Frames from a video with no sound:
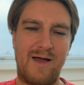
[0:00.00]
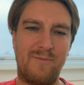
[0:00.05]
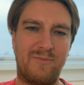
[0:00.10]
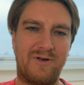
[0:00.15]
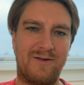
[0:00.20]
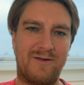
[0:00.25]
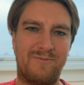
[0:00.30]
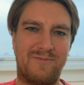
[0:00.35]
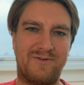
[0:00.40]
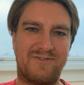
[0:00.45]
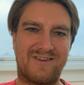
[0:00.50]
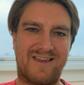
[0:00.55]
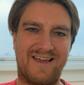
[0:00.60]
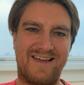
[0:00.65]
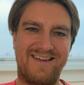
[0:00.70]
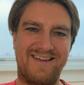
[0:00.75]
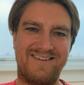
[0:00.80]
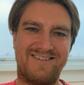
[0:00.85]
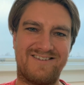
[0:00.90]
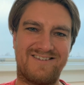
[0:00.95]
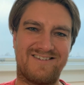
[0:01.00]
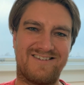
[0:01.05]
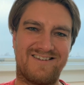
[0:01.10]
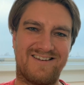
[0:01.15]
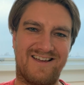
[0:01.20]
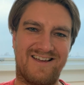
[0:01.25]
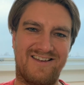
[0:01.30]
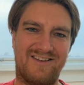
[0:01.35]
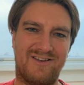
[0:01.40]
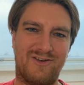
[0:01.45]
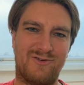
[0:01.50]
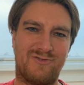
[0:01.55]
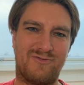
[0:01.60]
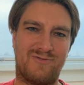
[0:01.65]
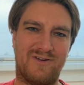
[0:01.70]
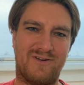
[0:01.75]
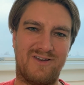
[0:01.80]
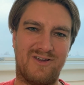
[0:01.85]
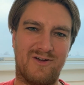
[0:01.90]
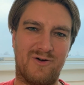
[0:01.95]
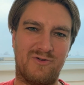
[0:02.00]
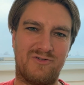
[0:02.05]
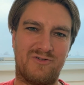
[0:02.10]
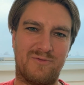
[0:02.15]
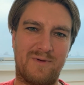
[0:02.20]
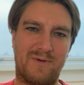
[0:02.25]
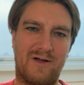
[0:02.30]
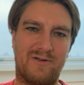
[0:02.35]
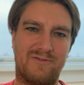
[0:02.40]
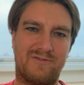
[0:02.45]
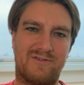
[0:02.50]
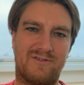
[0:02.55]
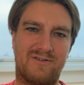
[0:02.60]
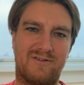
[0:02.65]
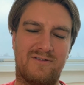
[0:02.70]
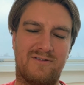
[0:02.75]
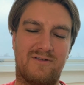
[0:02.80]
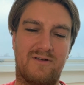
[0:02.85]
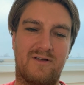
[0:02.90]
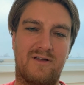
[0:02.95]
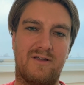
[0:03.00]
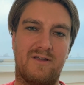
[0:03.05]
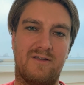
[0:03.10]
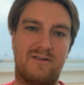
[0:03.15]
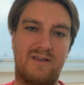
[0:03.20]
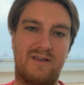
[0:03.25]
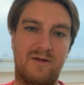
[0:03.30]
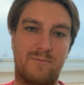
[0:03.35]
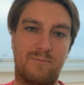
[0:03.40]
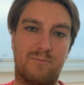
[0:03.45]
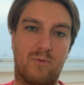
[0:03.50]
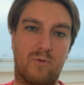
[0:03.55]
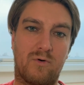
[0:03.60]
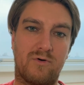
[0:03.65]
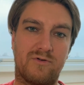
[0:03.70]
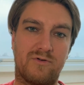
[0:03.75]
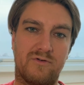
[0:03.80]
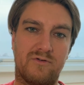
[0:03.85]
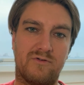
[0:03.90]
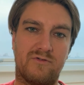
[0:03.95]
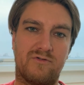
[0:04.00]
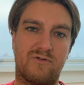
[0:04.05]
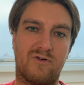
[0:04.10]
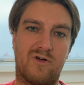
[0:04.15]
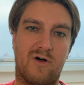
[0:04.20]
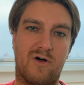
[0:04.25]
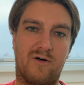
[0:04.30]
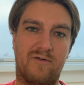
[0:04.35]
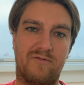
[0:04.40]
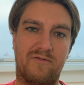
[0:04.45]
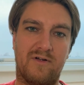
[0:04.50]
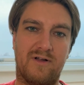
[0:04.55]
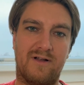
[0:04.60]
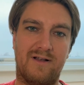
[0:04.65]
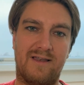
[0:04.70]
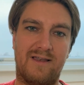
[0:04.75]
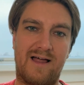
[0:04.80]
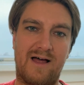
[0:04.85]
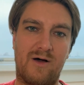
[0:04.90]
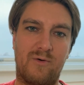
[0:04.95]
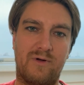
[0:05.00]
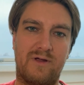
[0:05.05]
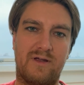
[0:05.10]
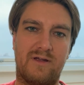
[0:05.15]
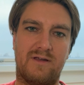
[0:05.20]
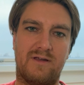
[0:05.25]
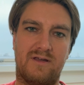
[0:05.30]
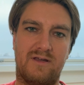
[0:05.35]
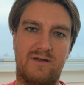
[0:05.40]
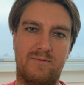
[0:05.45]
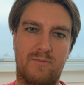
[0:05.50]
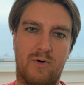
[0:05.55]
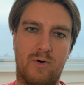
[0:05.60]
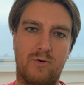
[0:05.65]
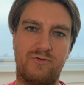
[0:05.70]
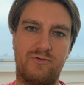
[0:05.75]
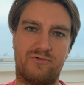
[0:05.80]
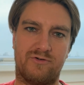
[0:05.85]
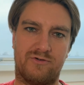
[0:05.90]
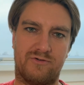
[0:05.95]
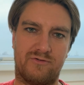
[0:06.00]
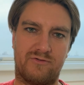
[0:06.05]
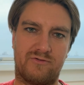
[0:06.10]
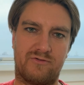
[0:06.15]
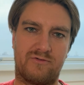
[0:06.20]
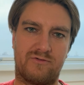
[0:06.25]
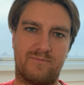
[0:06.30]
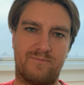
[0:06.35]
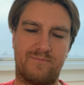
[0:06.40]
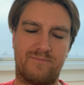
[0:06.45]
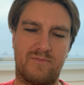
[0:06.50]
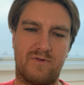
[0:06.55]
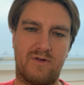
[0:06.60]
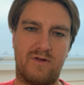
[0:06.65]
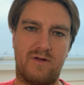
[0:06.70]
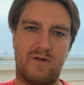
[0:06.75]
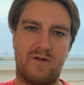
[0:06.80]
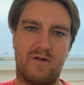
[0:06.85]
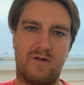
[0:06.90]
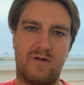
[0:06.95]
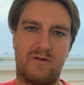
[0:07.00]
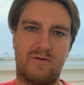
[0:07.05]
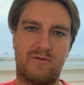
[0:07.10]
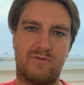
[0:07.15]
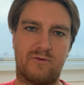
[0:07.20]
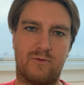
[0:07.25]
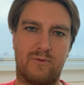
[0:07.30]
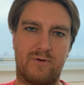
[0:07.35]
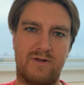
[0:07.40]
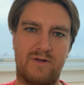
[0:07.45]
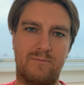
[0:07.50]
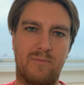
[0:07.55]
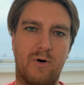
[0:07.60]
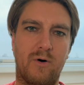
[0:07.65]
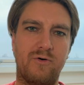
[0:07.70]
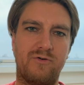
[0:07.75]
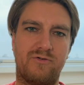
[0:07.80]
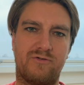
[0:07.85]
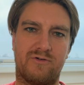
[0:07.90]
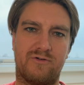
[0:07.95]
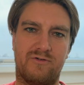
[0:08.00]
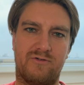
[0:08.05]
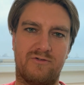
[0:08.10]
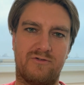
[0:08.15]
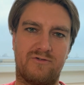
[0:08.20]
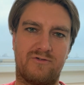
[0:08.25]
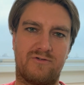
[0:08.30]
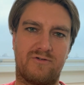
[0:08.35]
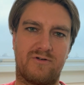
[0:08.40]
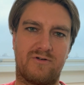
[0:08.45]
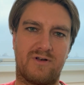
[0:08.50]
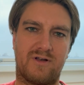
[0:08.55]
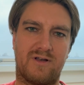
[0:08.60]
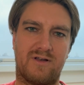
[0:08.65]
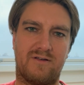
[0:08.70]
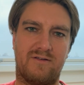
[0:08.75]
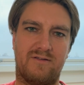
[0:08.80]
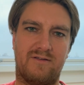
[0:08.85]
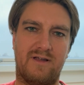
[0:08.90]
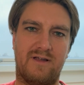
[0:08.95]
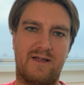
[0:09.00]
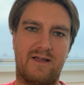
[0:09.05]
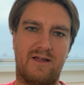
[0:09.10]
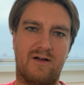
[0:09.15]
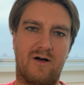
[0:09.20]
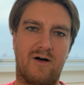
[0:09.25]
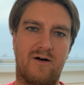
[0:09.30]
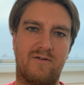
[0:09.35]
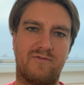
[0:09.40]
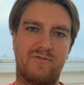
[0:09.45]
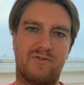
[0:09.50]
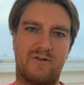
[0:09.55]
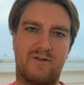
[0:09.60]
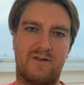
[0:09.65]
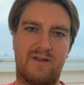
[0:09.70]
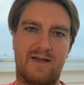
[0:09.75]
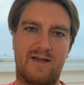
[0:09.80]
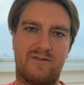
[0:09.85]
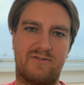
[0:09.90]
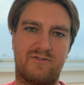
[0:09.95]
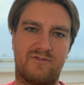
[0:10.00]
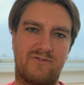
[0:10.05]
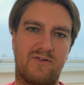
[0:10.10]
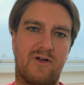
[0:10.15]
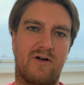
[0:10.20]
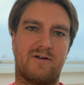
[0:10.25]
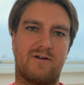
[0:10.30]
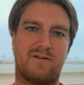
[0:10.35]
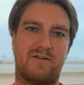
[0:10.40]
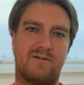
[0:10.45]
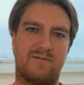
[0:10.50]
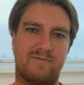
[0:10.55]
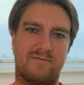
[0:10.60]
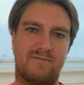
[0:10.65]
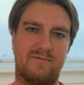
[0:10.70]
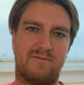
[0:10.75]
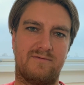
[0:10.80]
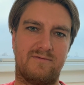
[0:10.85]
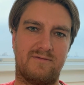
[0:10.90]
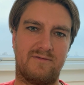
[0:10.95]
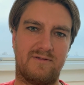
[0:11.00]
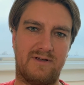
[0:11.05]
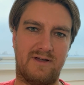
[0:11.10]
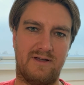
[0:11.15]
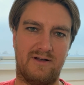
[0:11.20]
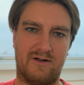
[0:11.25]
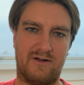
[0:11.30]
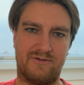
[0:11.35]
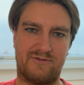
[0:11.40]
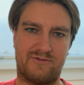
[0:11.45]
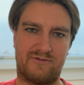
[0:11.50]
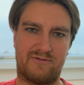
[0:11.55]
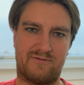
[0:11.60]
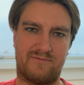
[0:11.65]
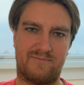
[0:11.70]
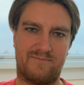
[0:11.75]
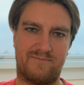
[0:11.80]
my name is Kees, and this video is about the importance of allowing emotions. So emotions, they often get stuck in us.